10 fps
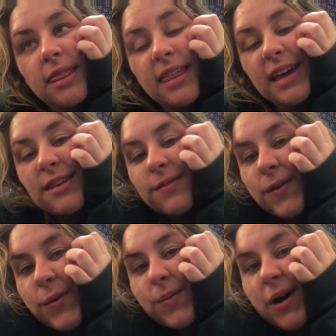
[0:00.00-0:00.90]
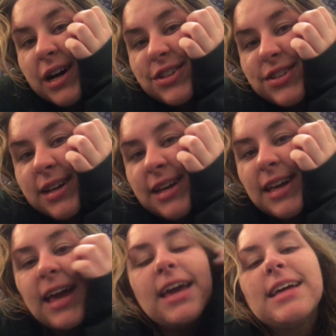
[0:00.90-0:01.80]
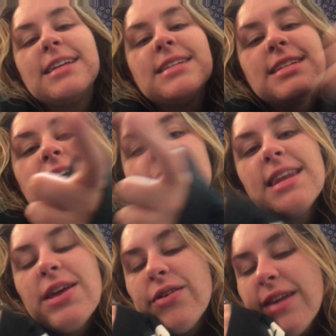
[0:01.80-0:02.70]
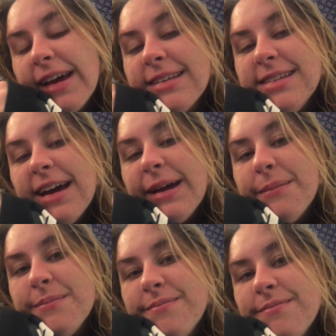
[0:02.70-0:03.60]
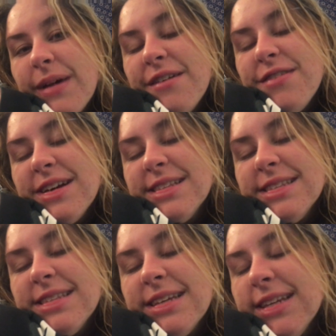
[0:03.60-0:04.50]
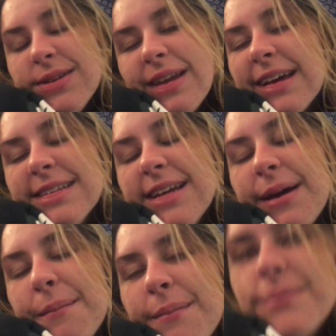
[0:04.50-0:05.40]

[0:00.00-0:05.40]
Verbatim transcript: Thanks for watching, and until next time, my friends, until next time.